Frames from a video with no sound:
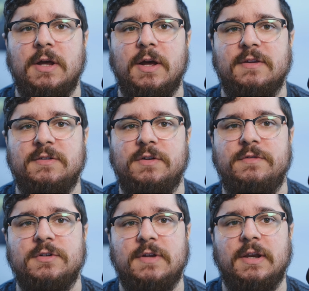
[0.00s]
The
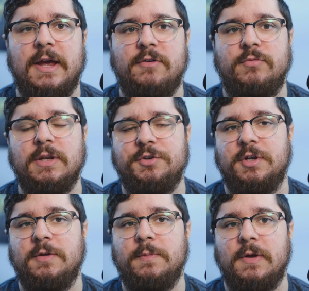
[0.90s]
servers can get really
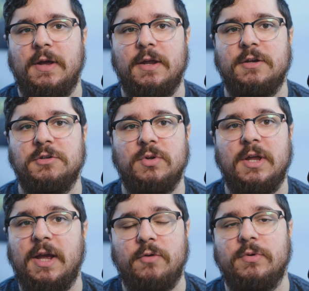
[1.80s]
cheap and you
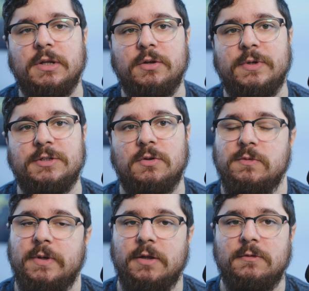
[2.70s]
can get really good results
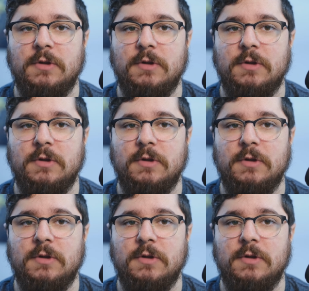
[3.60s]
with it.